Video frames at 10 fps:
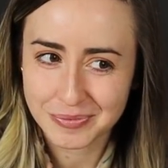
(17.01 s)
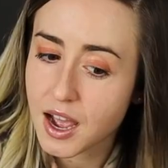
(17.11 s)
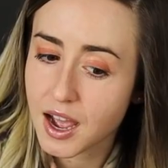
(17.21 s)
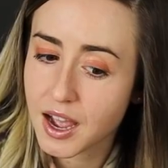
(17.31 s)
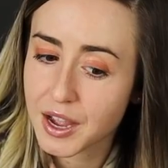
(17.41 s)

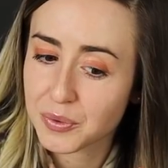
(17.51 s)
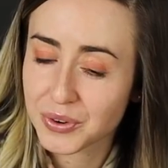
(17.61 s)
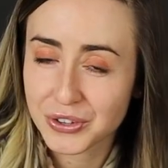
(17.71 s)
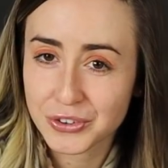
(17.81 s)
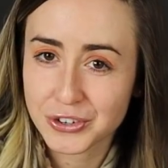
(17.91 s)
I
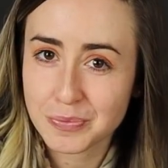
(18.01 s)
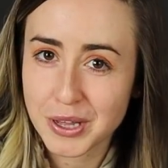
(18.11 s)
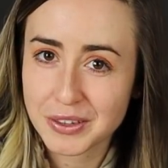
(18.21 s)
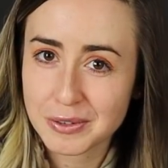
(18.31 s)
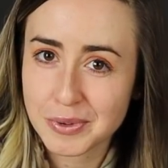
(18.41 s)
researched and
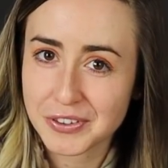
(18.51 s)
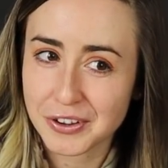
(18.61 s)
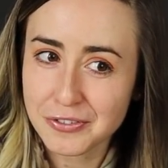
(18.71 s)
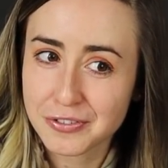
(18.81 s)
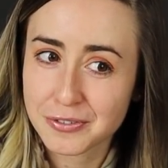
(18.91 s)
bought these
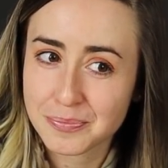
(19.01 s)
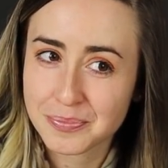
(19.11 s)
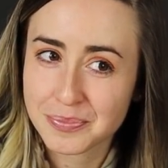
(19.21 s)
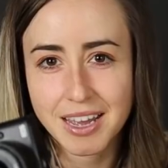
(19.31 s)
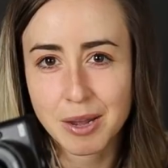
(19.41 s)
myself
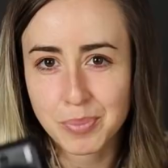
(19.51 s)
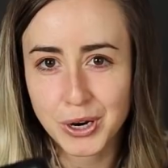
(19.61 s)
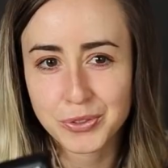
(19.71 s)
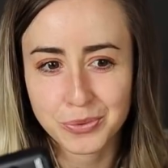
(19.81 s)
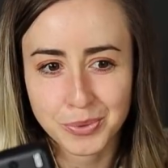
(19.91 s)
and
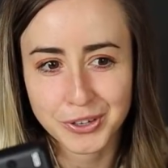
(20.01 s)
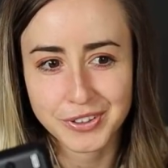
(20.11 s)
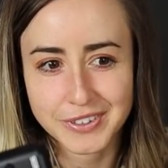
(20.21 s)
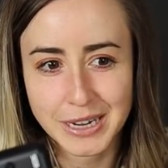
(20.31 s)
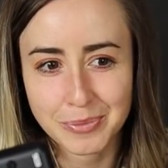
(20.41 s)
borrowed some
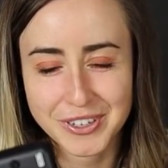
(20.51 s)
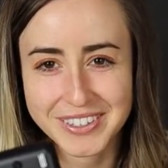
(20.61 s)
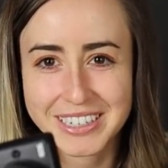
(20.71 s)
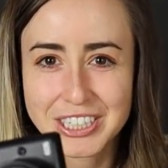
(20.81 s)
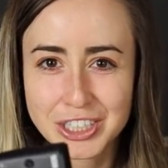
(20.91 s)
mirrorless cameras,
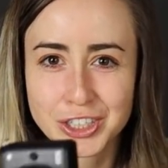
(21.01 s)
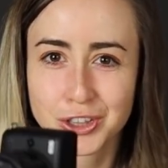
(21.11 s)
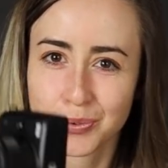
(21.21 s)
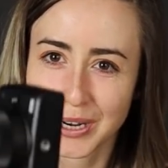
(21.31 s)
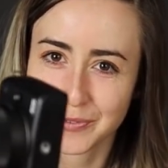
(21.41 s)
in addition to
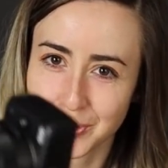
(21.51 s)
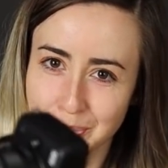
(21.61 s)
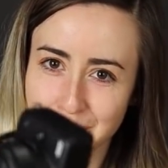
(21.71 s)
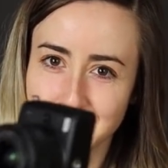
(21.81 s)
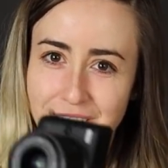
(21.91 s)
the one I'm
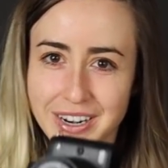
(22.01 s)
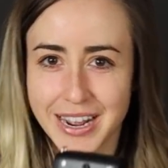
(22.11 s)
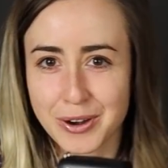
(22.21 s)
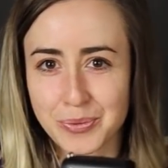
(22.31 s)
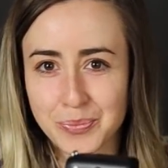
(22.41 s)
filming on
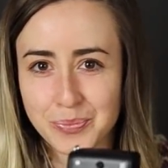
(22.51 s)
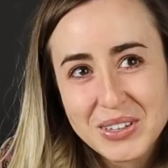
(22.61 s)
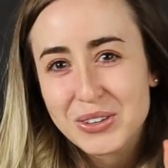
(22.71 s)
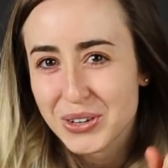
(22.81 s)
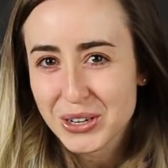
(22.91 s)
now.
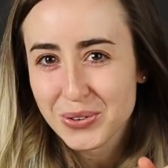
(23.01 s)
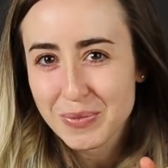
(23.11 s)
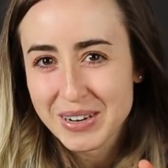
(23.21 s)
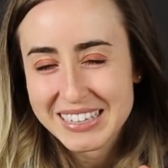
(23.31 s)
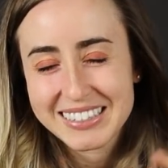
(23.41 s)
So here's what
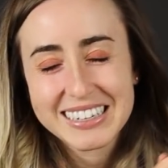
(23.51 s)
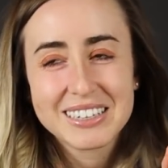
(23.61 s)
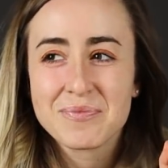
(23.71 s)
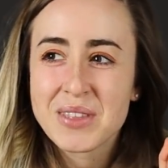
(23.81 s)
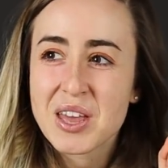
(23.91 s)
I'm
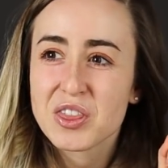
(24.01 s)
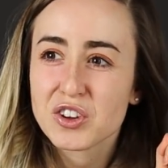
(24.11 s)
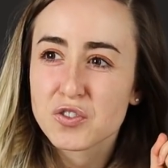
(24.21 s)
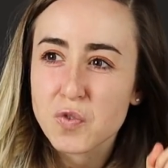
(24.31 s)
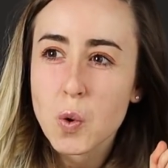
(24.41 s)
testing.
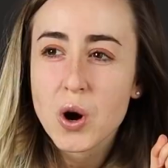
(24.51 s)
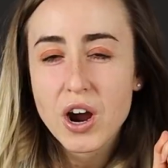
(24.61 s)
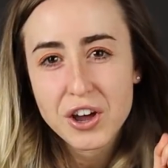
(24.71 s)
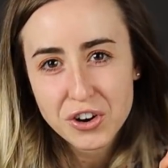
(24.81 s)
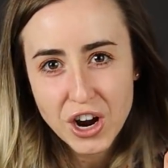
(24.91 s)
There's 4
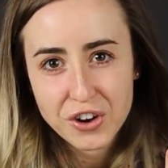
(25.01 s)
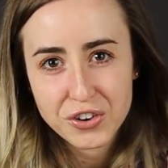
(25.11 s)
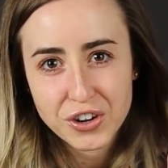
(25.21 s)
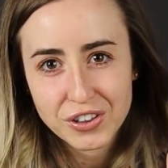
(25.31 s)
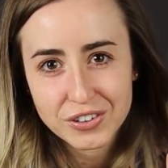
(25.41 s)
under
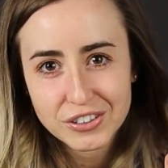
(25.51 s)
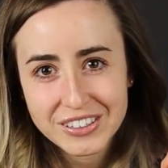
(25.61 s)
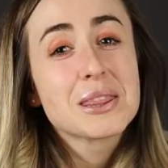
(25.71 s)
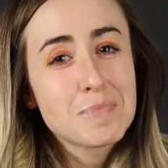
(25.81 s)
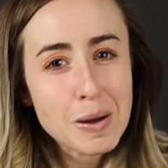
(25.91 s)

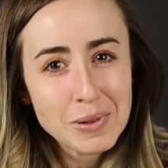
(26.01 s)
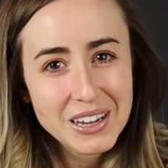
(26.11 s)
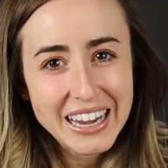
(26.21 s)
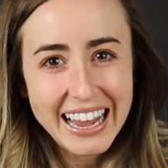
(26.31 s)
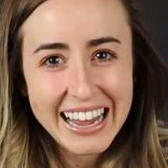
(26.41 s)
$100, the
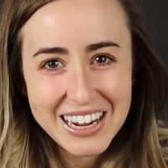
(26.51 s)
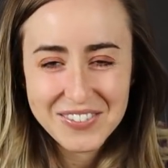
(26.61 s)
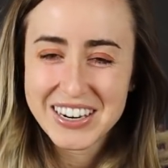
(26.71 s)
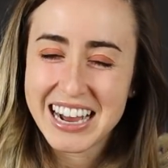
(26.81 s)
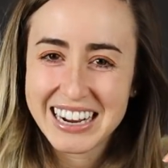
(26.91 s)
Papalook
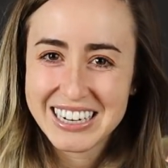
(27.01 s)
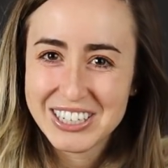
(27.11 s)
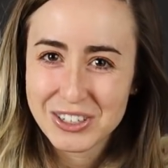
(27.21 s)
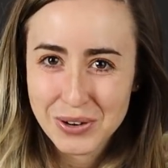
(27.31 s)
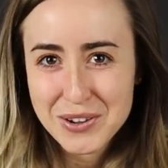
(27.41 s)

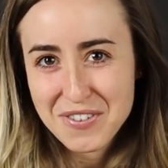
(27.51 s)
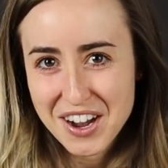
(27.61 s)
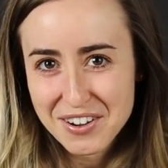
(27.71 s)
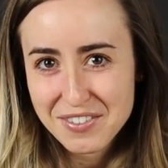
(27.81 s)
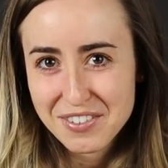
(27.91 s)

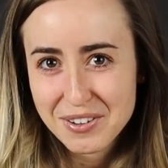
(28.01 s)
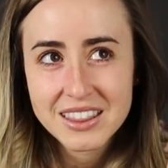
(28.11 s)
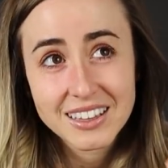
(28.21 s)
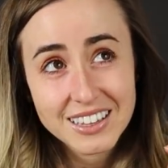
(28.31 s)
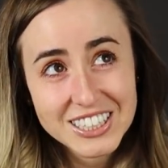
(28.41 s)
AF925,
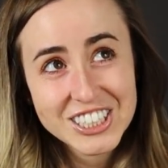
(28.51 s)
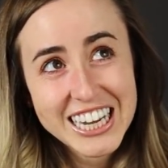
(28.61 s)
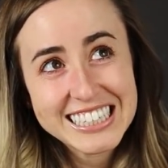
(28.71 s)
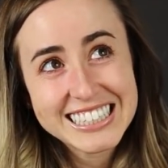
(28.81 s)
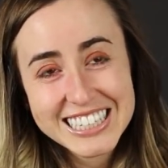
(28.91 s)
the
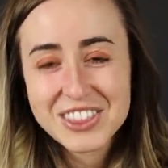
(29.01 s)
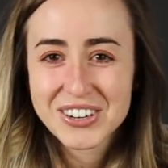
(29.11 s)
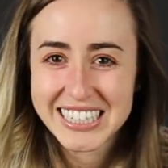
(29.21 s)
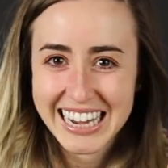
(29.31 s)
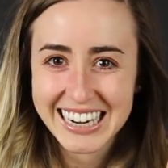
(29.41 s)
Logitech
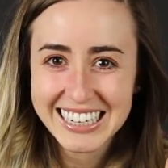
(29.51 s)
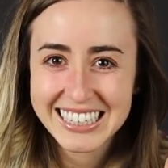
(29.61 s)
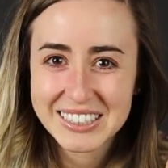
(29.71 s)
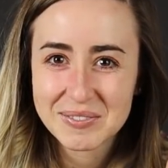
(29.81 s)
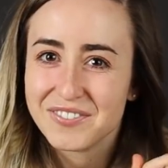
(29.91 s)
C310,
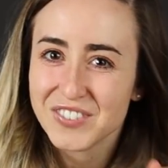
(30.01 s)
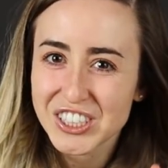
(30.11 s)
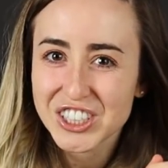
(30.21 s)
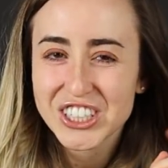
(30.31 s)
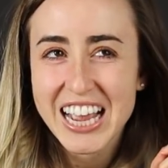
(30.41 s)
the
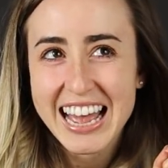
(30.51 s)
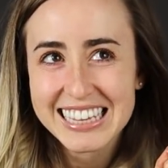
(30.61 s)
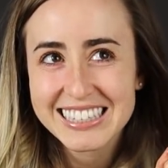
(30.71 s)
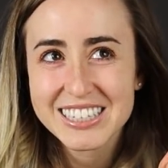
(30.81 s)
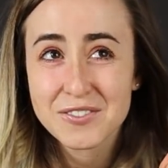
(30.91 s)
Victure
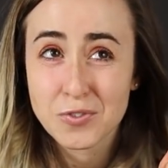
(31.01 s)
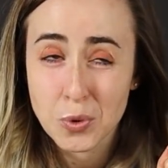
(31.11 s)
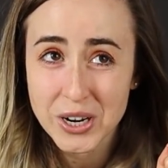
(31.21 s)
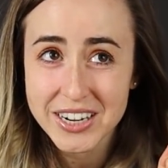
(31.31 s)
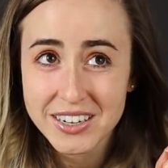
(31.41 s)

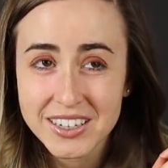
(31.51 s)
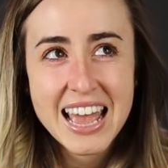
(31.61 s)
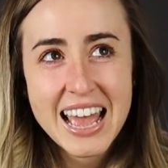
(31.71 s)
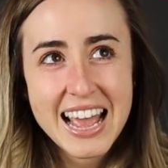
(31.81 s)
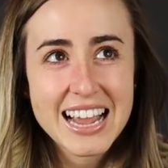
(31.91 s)
SC40,
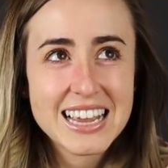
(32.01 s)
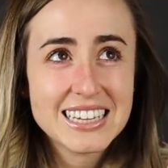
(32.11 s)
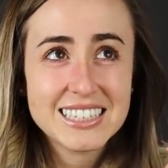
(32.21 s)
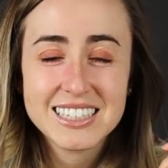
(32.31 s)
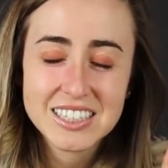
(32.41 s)

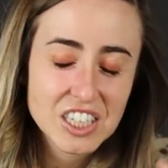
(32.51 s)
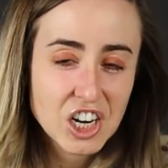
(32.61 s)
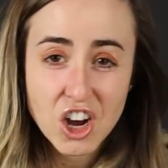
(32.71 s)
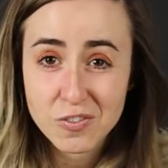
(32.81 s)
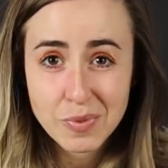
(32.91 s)
and an
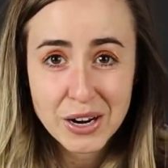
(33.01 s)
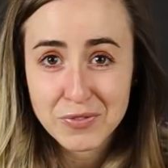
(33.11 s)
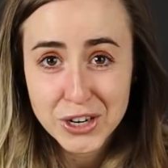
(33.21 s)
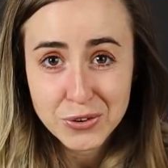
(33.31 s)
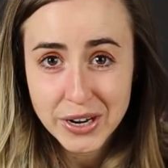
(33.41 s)
off-brand
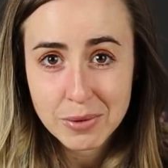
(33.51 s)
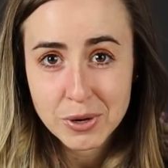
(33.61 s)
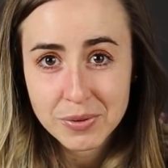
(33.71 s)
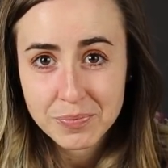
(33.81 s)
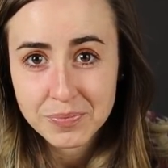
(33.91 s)
video camera.